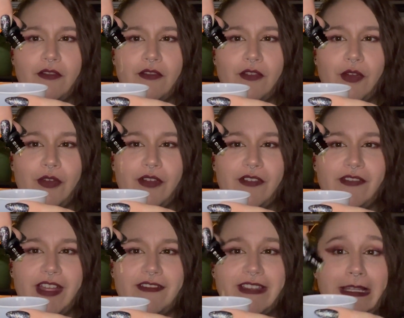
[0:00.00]
there. 4, 5,
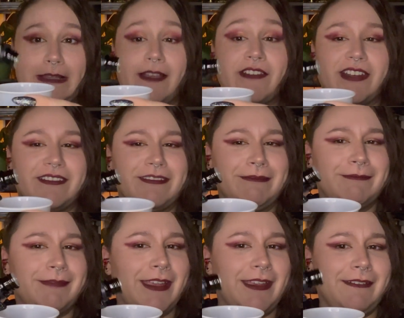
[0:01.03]
6,
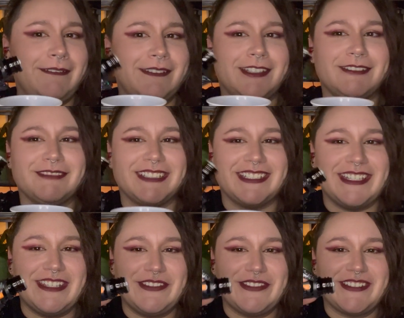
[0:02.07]
7,
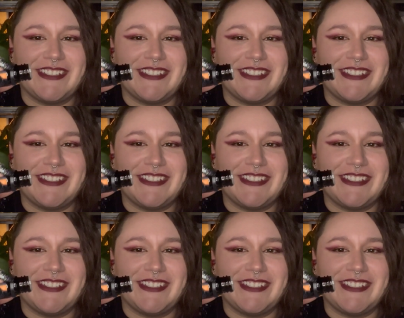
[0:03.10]
8-ish.